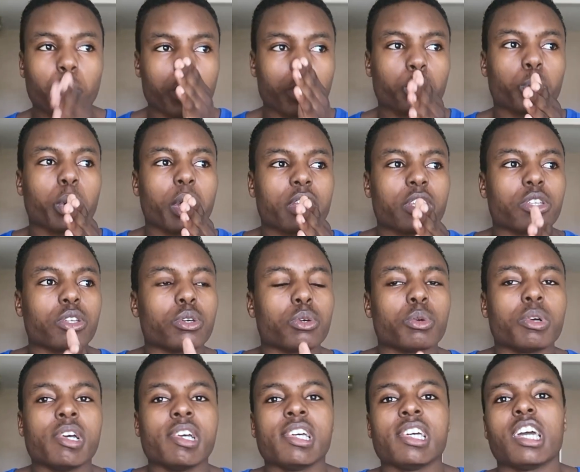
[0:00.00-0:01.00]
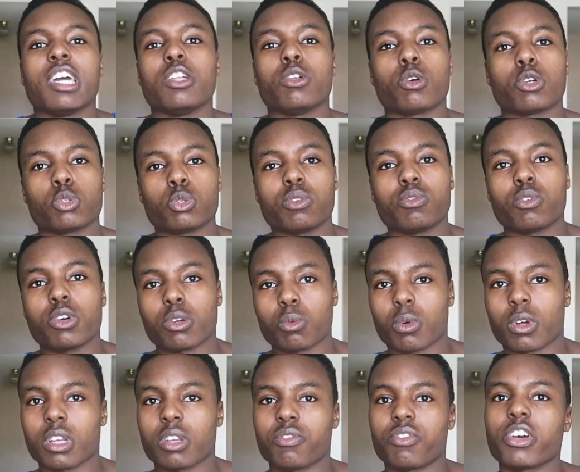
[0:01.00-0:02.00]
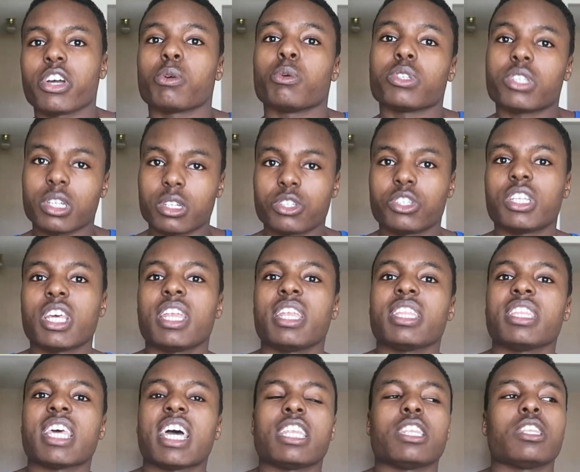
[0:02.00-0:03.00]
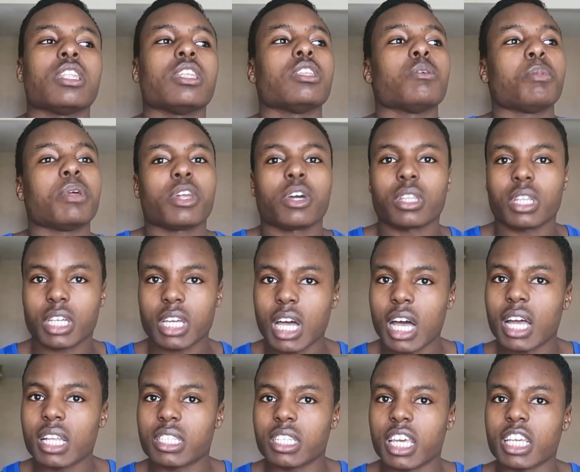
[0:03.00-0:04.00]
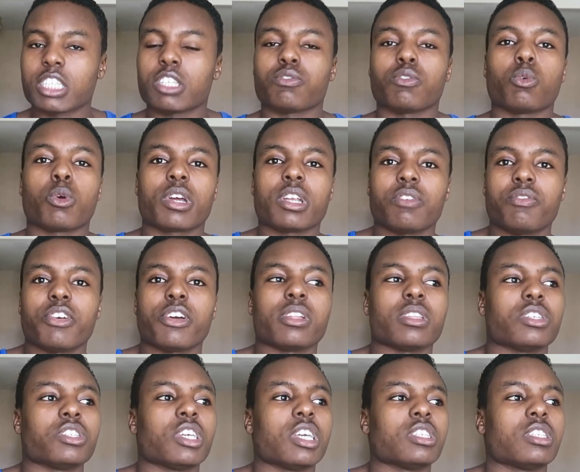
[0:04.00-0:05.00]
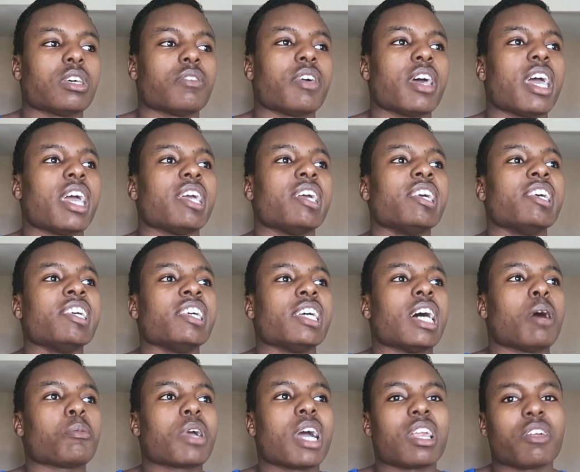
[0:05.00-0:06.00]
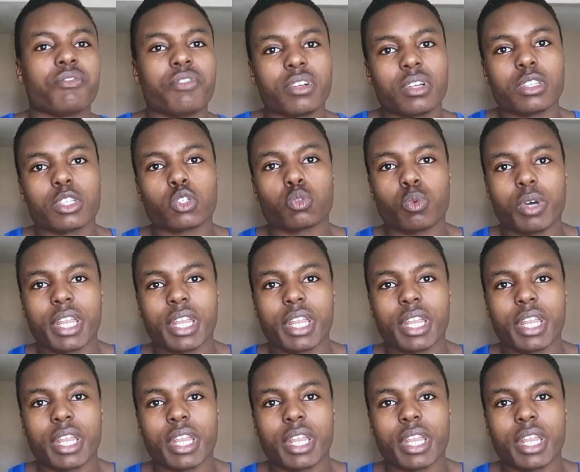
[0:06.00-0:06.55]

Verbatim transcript: What do I do in order to avoid working to failure? Well, it's understanding that depending on the context, if we're working to failure in the sense of, hey, I'm kind of filling this